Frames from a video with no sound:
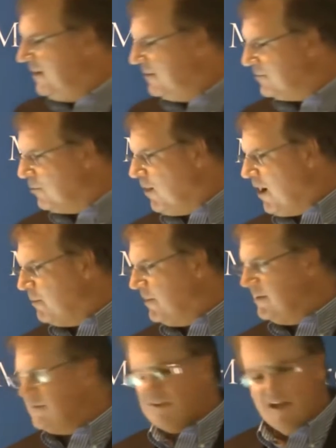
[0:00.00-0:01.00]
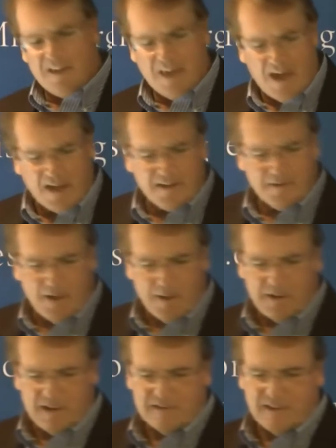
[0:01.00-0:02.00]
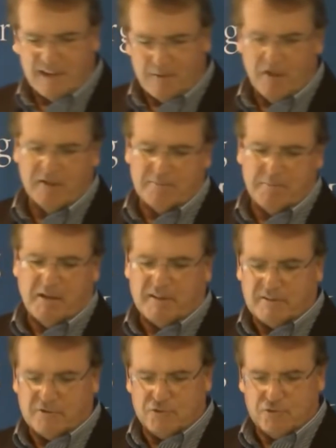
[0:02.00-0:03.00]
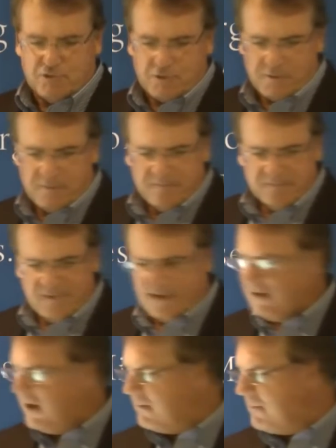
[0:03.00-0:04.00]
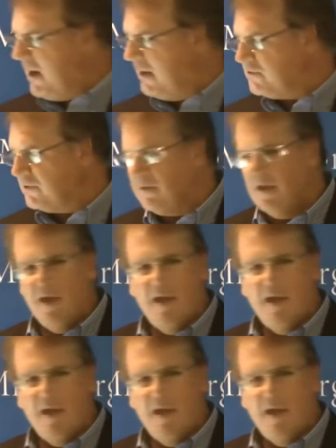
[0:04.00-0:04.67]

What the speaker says: So why would he say that? Why would he say that? Well, it's because it's true. Now, I imagine.